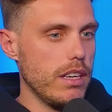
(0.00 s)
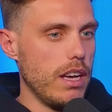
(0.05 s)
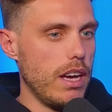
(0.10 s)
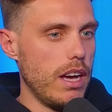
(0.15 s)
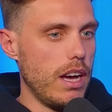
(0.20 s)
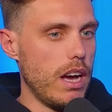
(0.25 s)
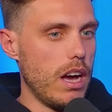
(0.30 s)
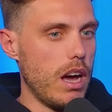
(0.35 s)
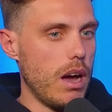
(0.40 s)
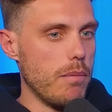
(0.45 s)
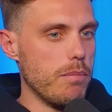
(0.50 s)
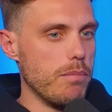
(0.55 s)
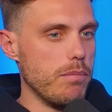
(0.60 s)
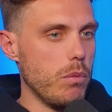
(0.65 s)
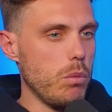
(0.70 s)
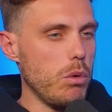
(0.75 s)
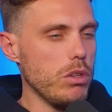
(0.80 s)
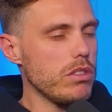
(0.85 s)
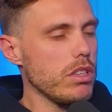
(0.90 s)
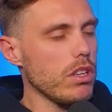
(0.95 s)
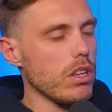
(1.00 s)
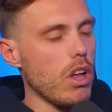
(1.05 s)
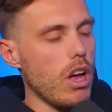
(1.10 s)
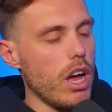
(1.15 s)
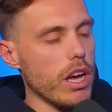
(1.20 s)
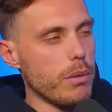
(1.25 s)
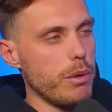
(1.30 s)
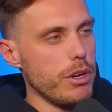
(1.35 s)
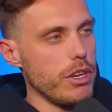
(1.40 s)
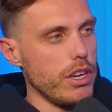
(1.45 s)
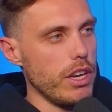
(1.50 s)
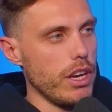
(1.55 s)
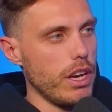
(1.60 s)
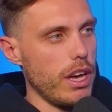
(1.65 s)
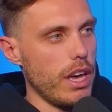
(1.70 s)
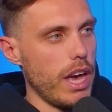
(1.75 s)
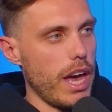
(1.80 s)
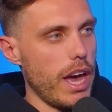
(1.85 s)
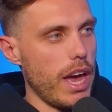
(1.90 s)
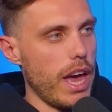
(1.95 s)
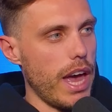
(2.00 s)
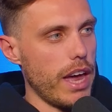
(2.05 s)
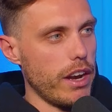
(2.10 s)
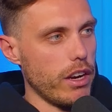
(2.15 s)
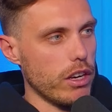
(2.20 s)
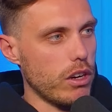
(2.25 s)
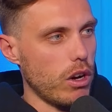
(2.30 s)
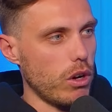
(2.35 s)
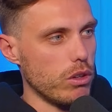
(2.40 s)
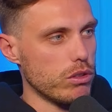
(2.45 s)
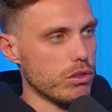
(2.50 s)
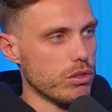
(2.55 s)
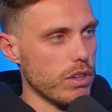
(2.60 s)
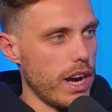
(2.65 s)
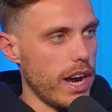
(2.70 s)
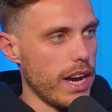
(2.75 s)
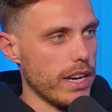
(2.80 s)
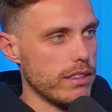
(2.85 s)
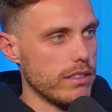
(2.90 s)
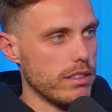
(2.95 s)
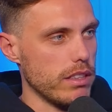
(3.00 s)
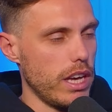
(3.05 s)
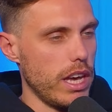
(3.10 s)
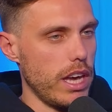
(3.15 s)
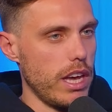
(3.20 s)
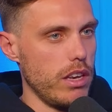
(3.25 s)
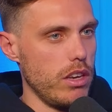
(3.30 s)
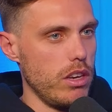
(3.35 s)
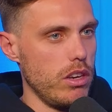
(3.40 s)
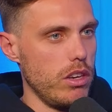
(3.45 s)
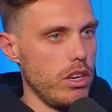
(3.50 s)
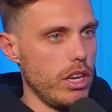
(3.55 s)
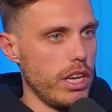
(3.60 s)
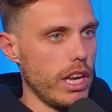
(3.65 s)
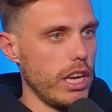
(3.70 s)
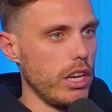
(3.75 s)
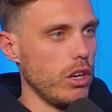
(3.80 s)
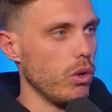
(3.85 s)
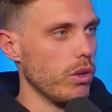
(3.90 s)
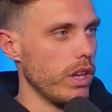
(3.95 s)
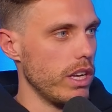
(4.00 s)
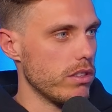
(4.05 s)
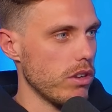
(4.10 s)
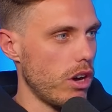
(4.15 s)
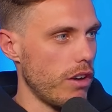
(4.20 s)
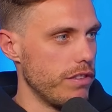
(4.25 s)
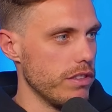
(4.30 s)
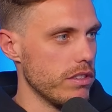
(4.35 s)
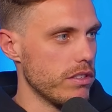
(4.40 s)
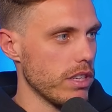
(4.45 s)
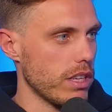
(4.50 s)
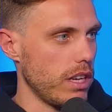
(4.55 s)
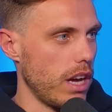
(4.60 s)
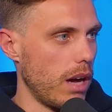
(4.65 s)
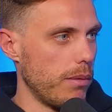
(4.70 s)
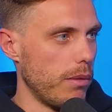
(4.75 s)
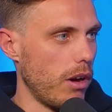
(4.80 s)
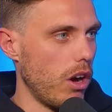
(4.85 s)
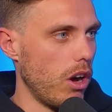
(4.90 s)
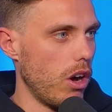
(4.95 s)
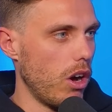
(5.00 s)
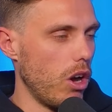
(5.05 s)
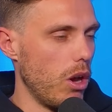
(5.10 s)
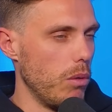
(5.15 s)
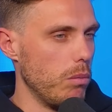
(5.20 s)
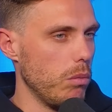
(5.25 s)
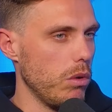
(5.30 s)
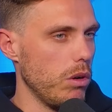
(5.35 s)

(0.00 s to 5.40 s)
What's it like when you're out of contract and you're getting all these offers to come home?